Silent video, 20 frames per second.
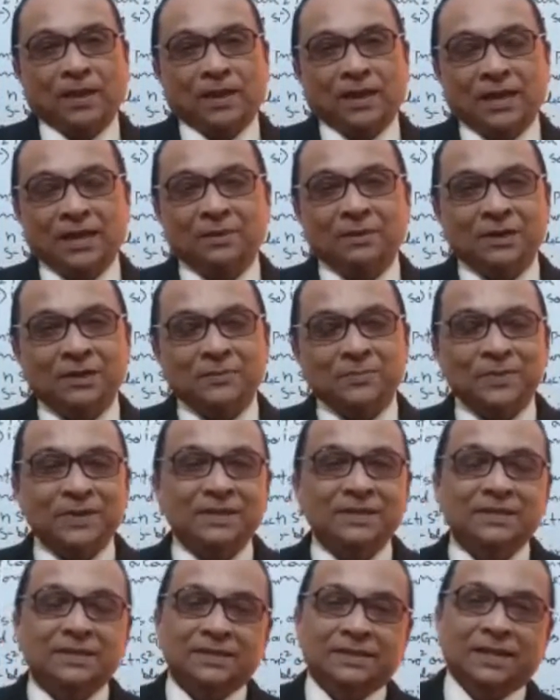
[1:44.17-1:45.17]
elements
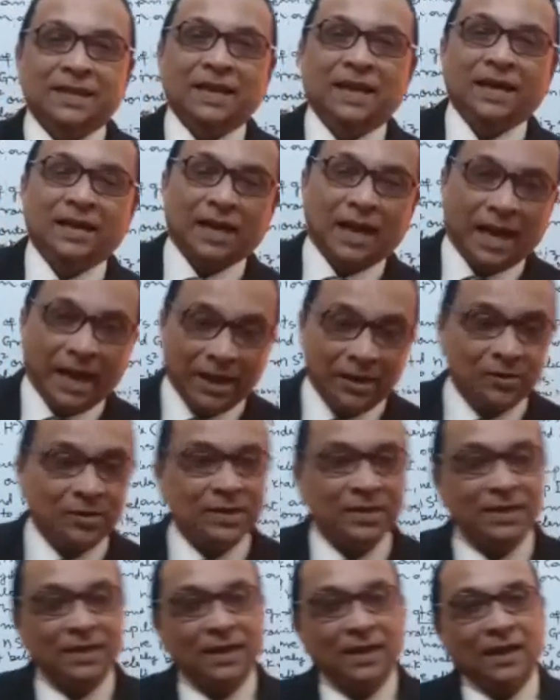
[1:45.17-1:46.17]
means they are
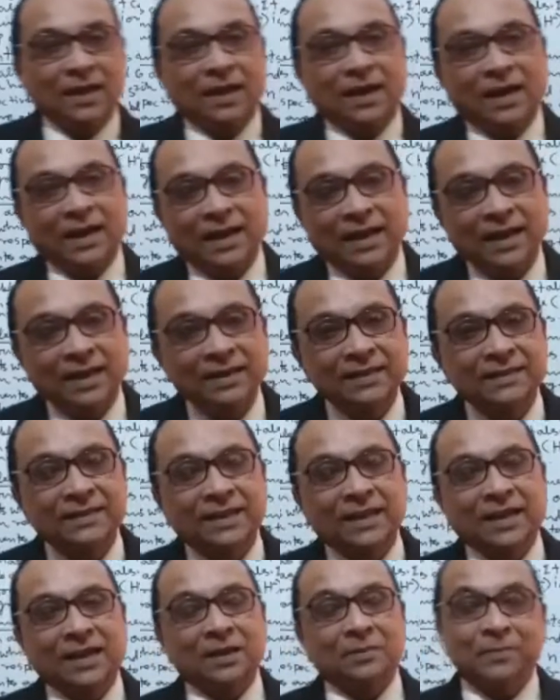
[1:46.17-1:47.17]
ionic and
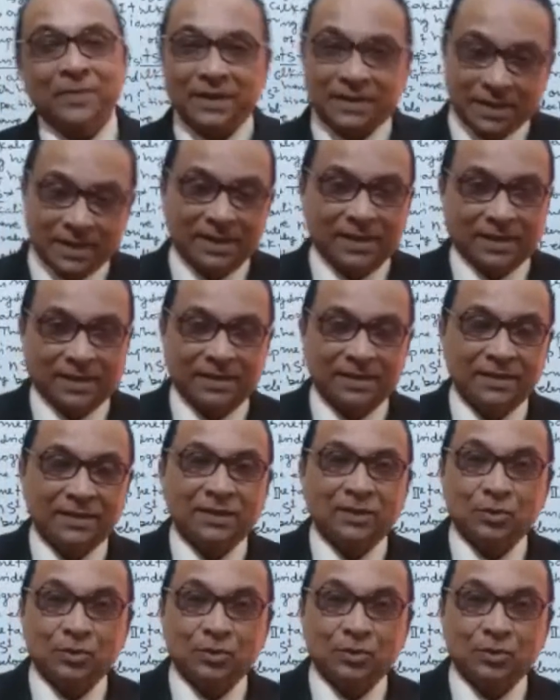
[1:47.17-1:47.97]
they are metallic.